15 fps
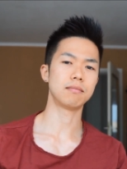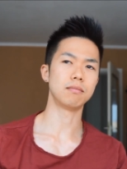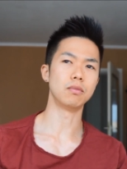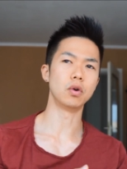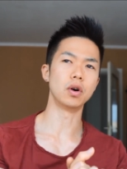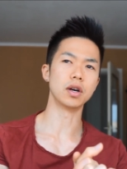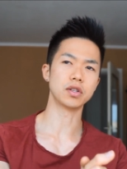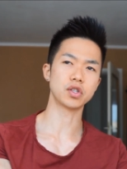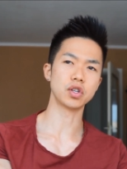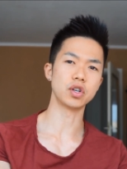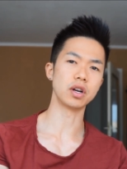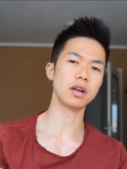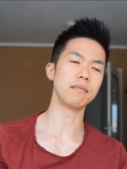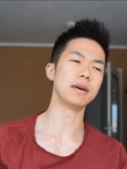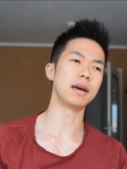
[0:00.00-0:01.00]
more
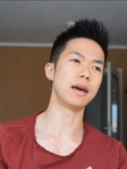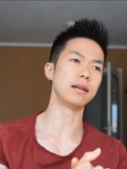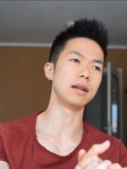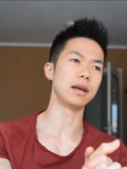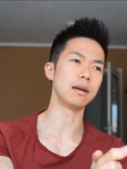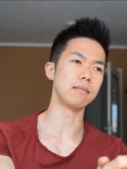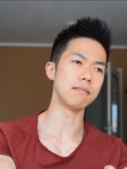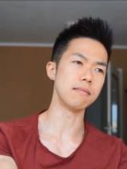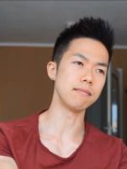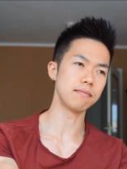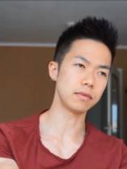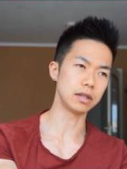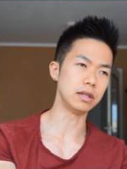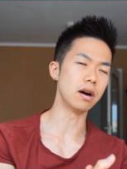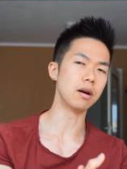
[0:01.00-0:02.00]
assertive and then
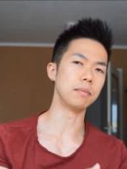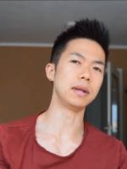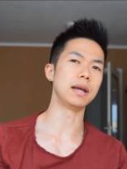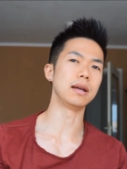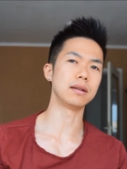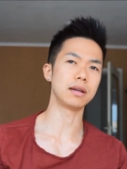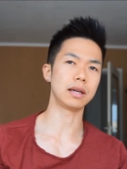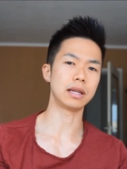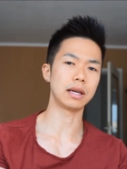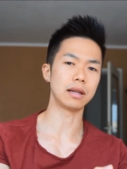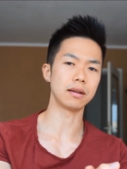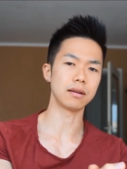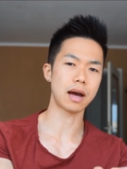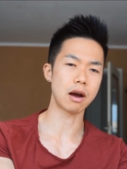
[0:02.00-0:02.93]
dominant and then